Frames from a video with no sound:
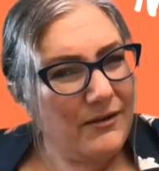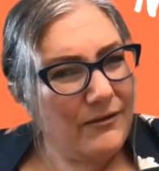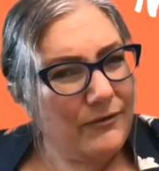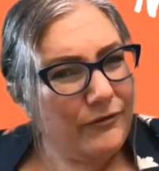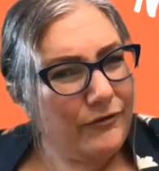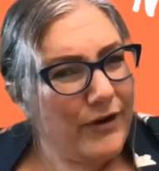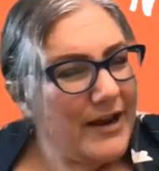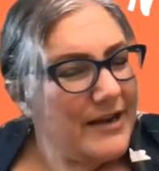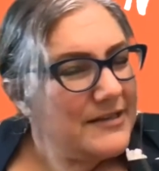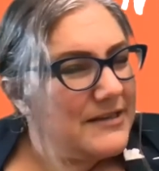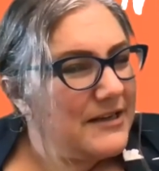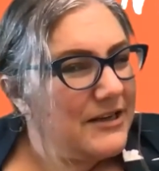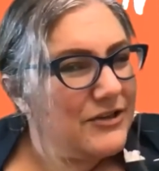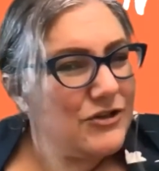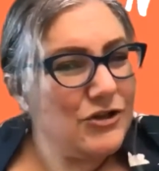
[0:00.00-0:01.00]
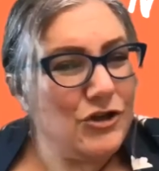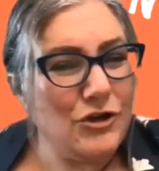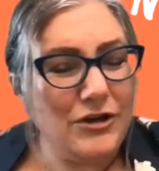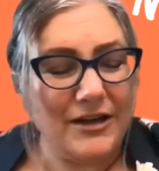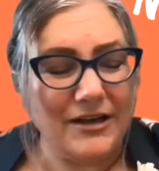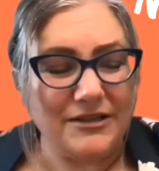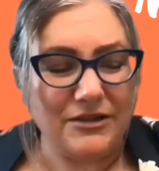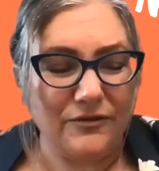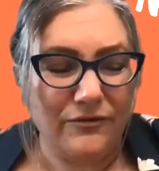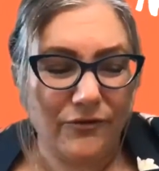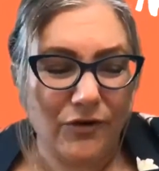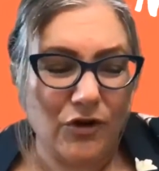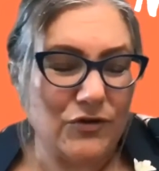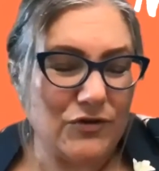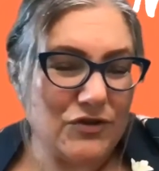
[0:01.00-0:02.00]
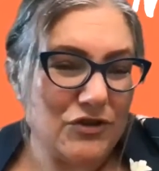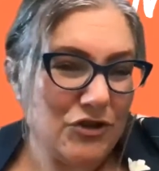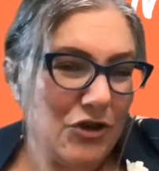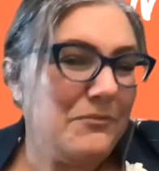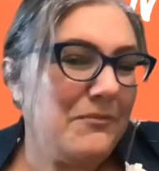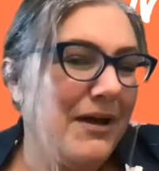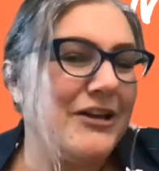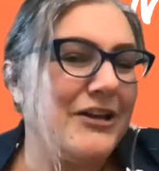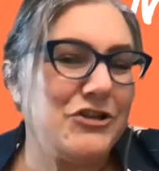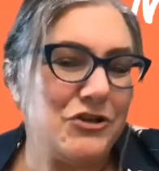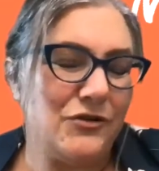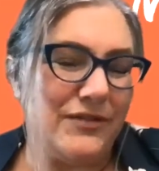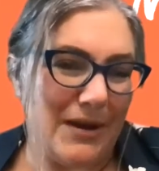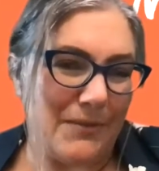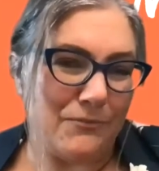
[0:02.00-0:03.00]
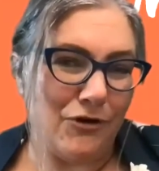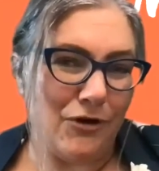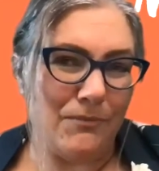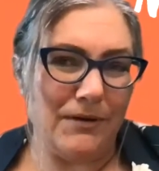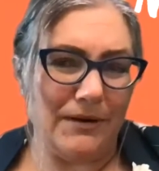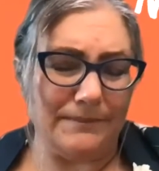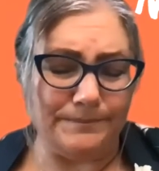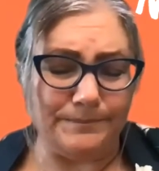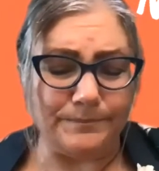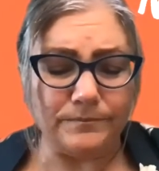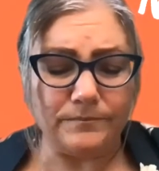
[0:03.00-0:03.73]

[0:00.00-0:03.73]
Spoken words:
phrasing and tuning as you focus too much on that problem,